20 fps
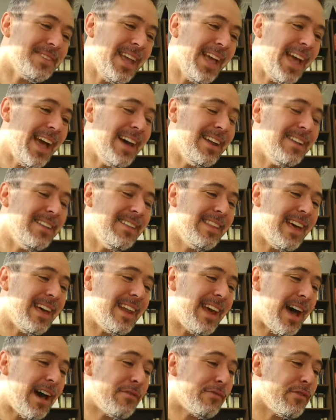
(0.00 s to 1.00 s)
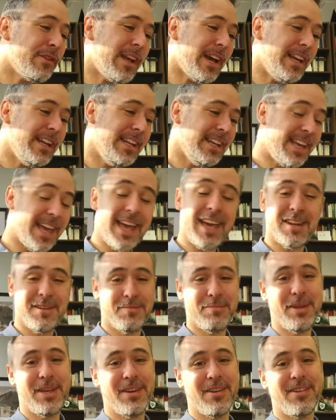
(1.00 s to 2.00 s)
and that Aphrodite can
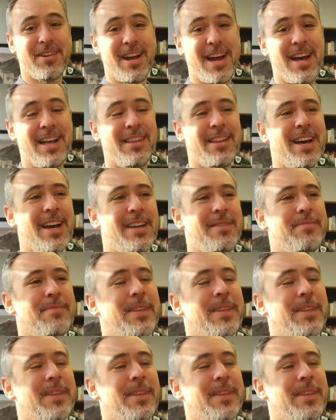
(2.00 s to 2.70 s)
be our ally